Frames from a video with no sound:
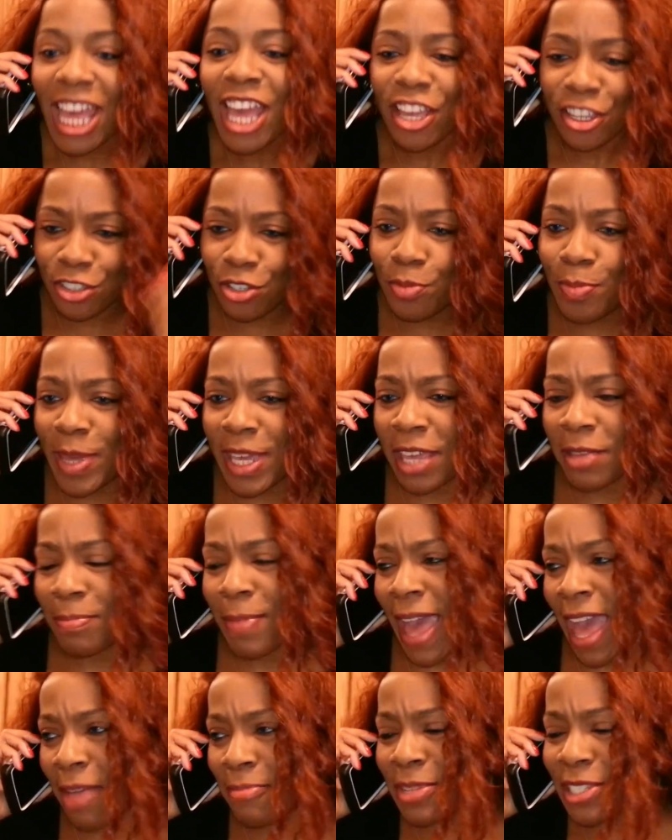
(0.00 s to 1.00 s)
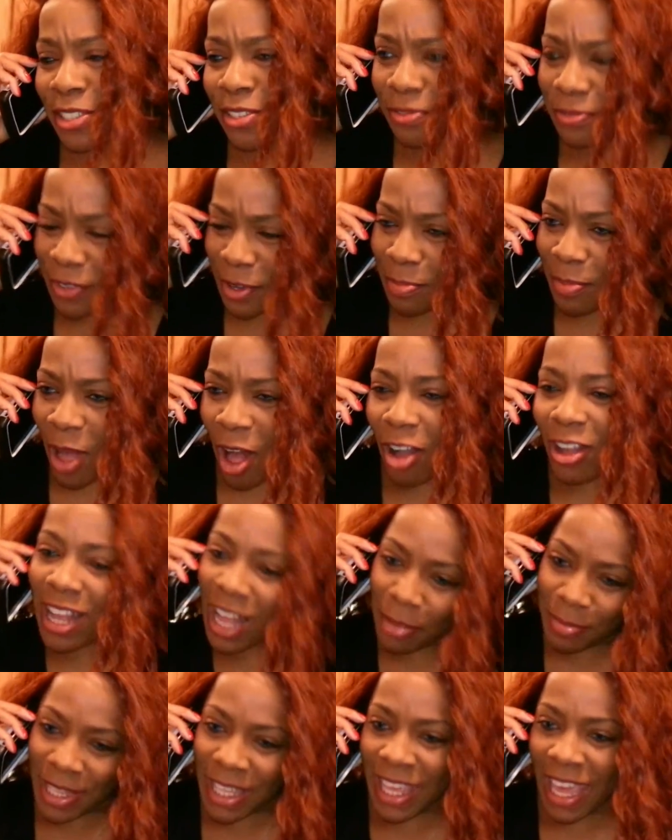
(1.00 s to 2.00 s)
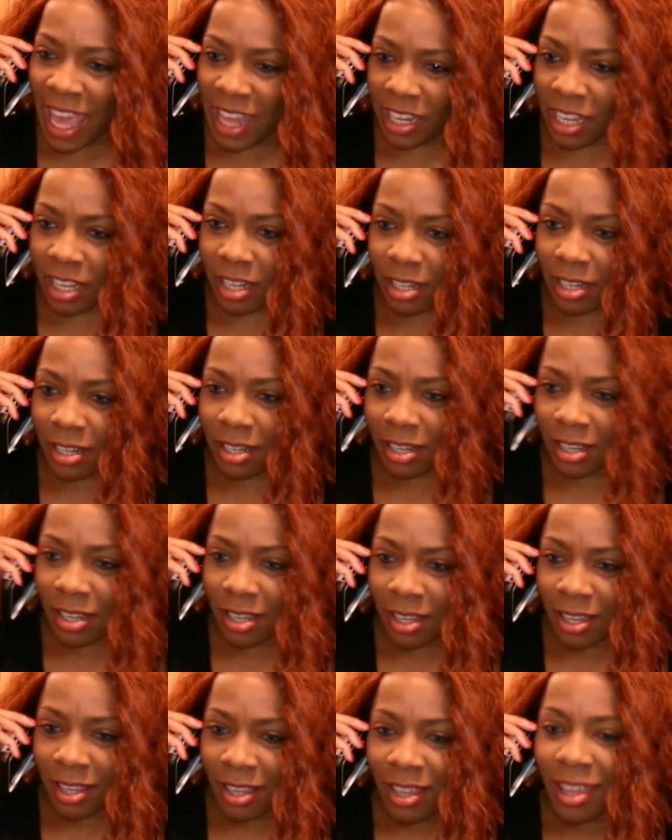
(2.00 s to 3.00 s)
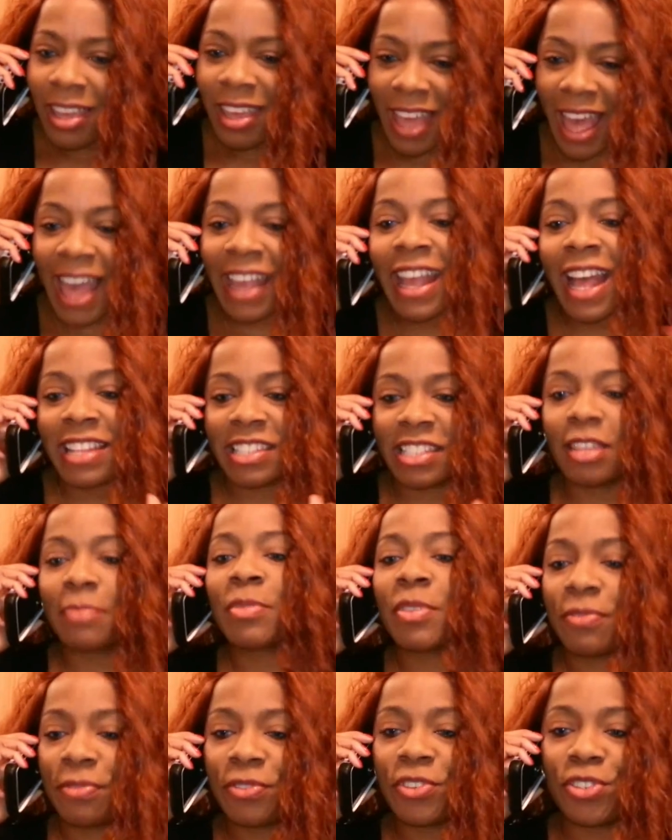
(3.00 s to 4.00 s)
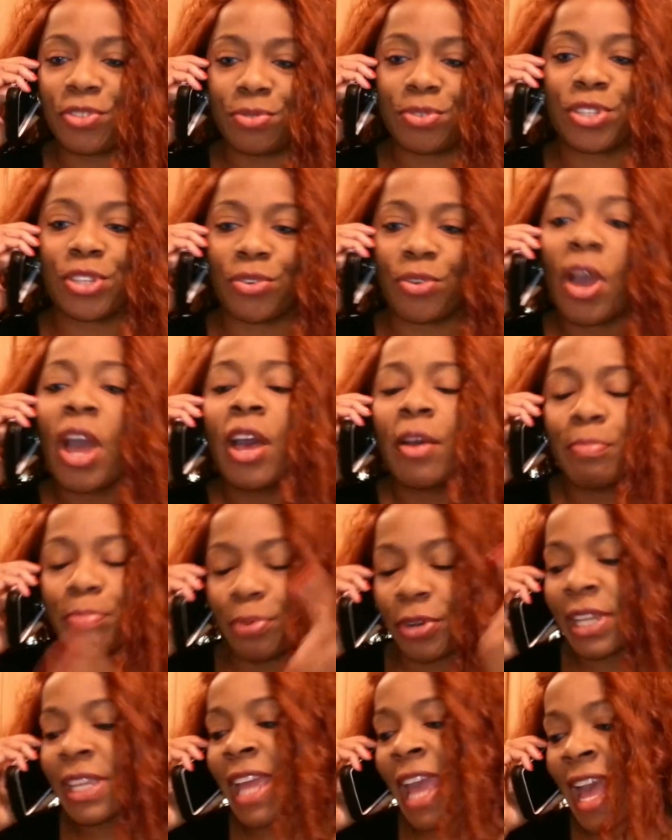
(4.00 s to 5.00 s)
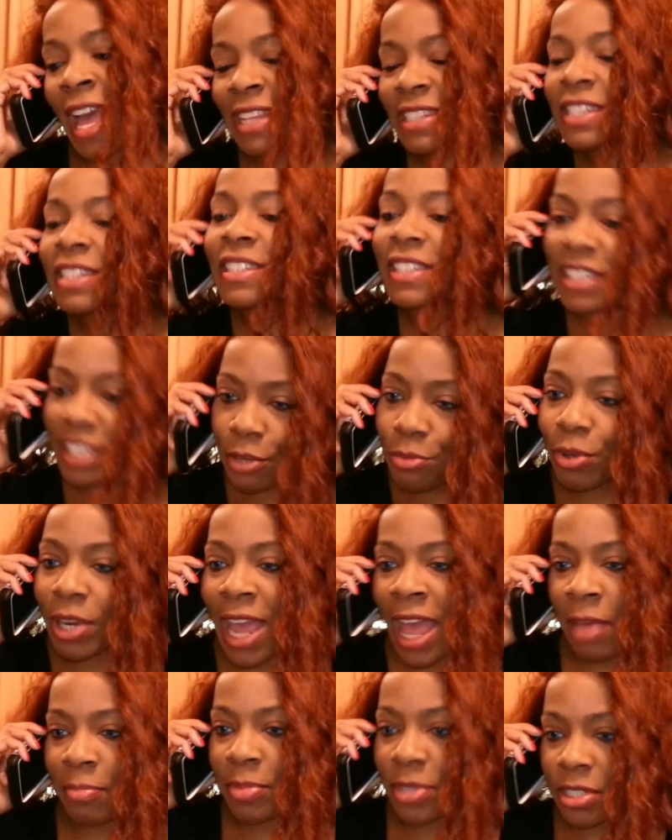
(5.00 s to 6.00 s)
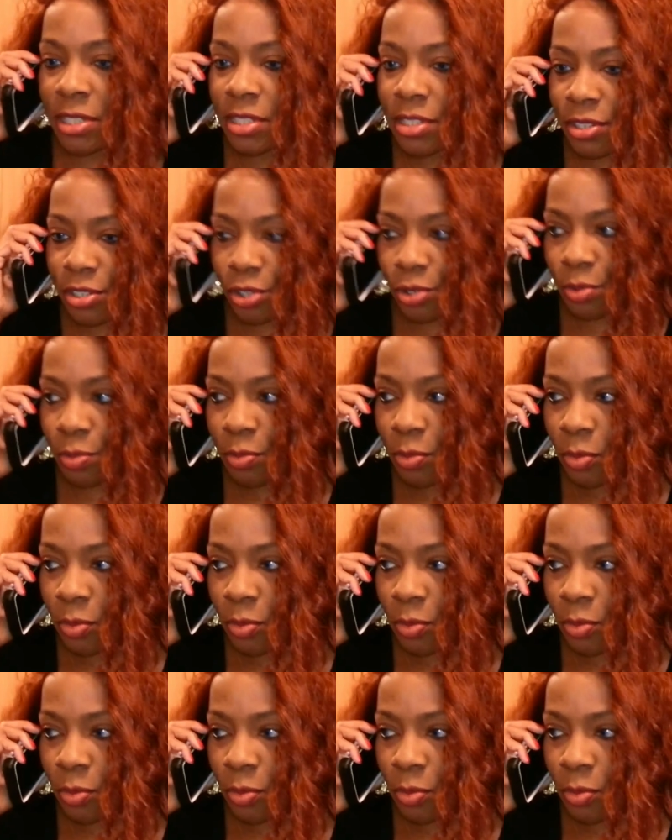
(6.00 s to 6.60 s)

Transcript: You big and bad, Mr. Football, come and get it. I got something for you, too. Bring your ass and see what happens to you.